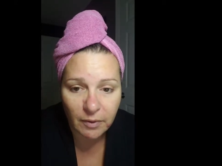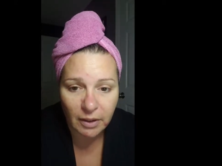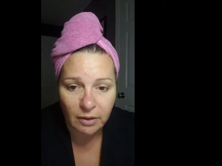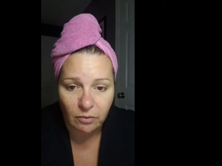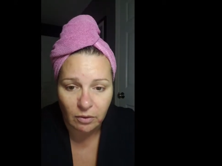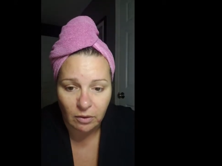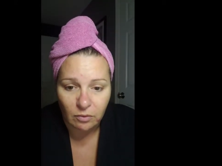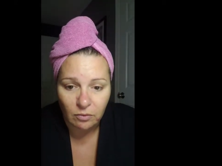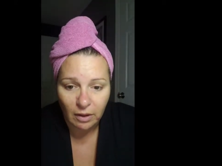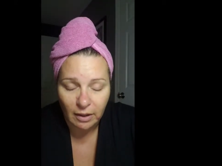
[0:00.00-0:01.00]
don't
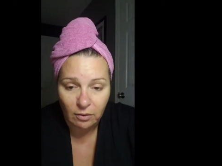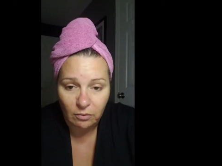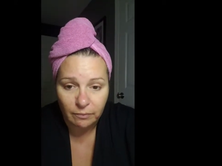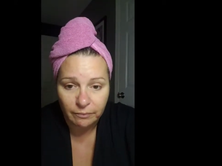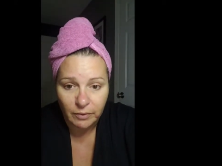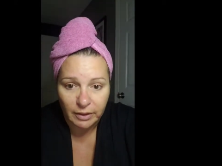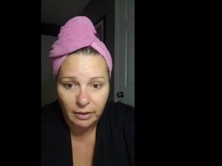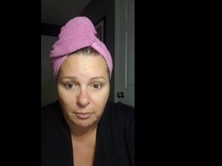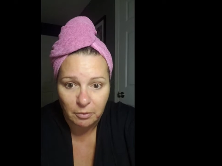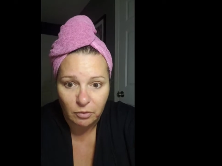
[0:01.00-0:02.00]
know how like
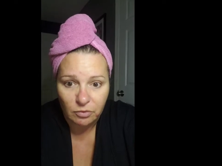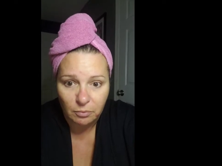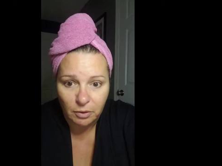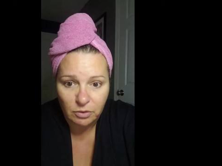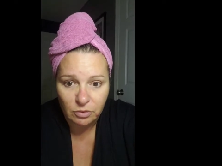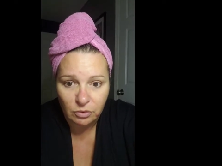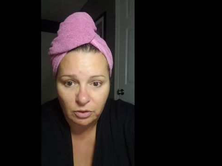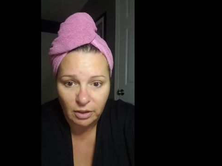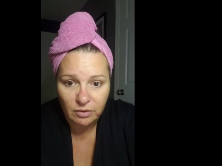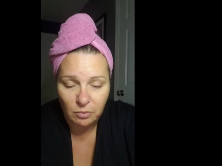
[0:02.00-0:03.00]
up close and personal you
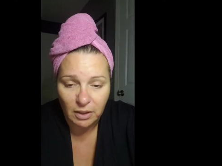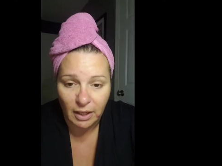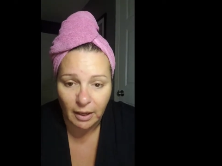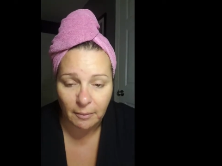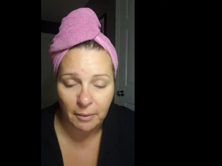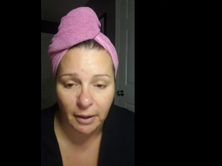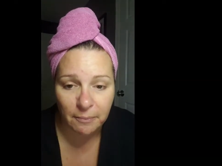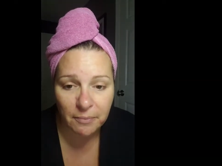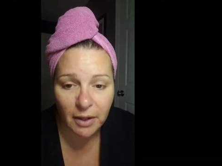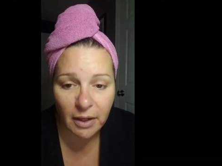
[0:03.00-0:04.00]
guys want to get, but
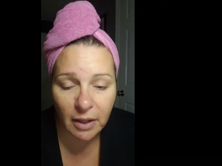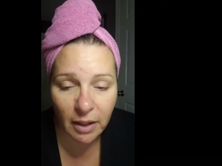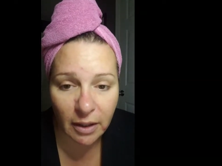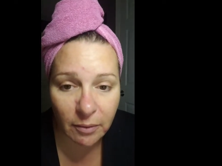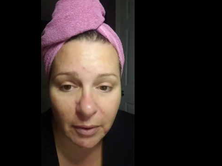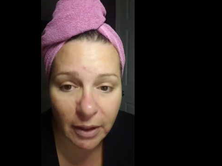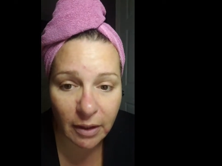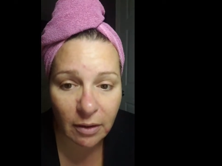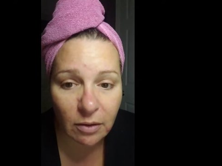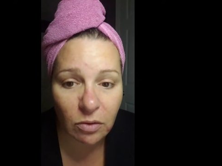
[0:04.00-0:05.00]

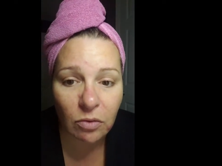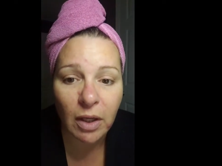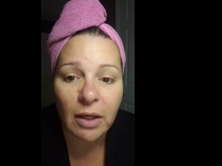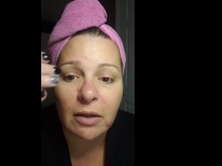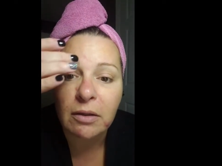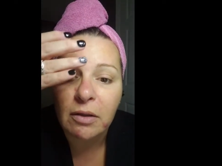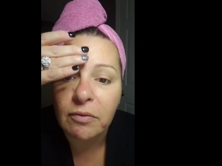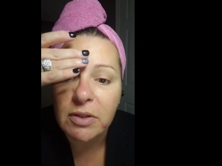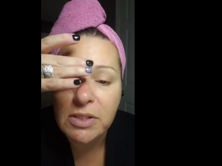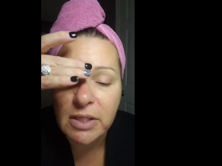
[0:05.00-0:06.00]
anyway, you can't
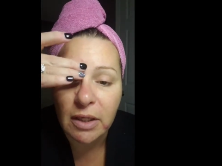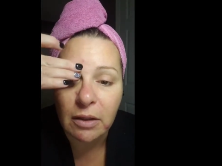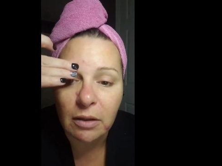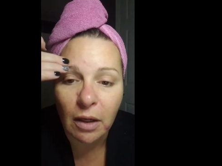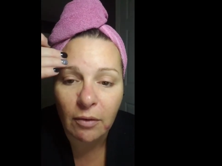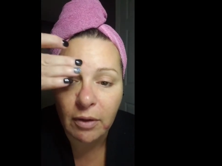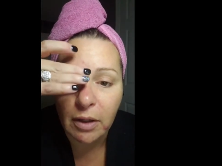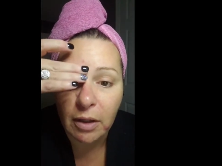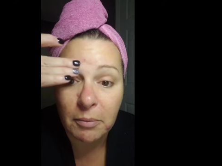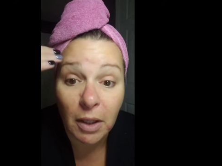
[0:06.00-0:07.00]
even see it now, and
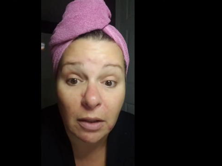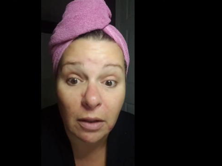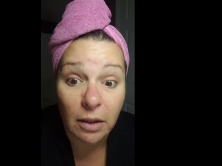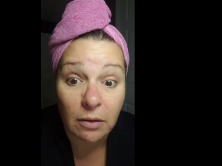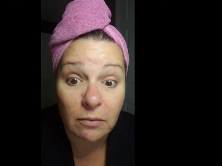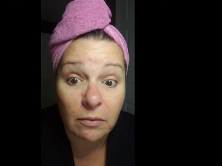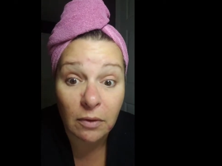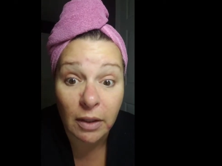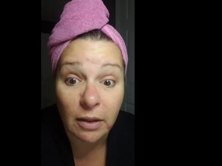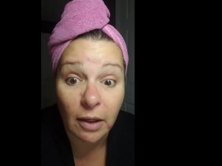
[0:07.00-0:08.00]
I'm not like
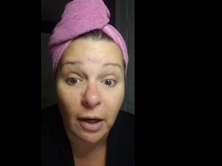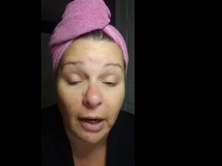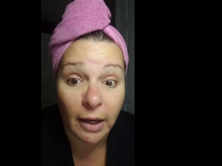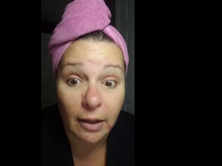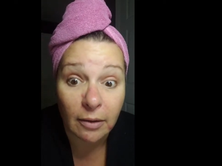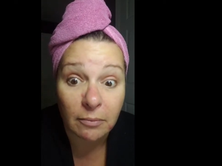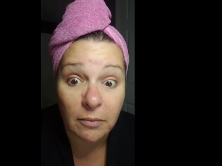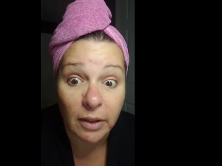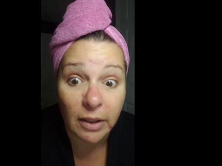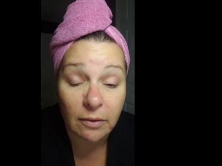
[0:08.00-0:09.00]
like there I am,
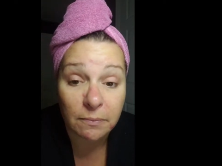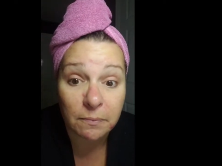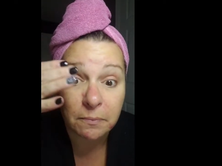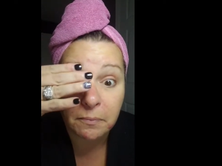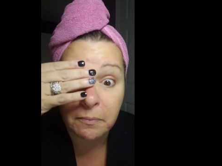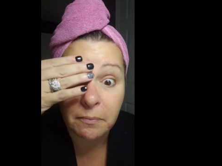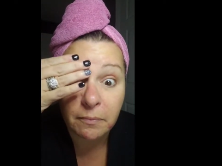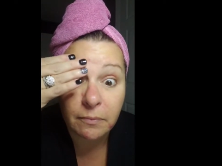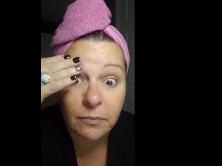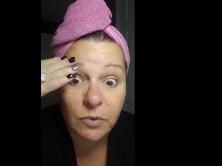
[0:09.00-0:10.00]
like
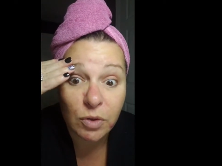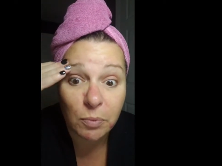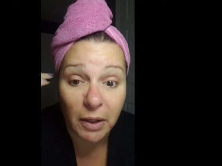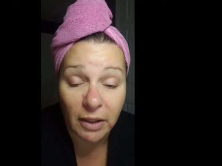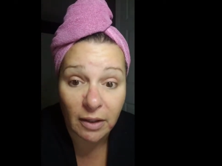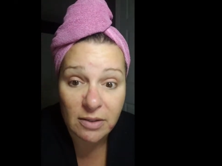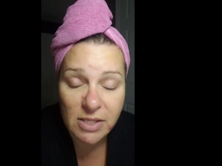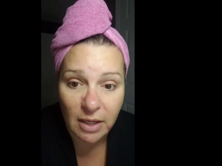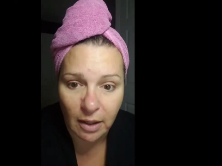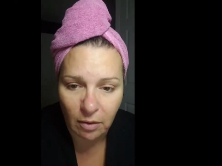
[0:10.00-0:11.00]
spreading that
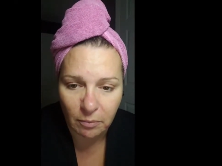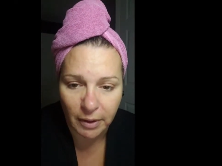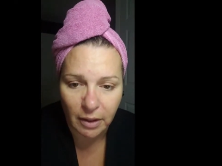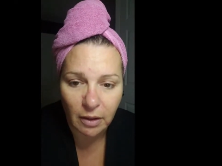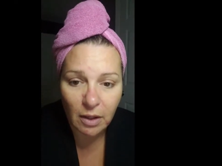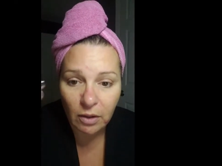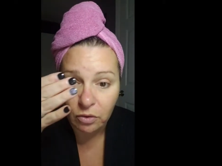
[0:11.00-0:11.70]
skin out, but you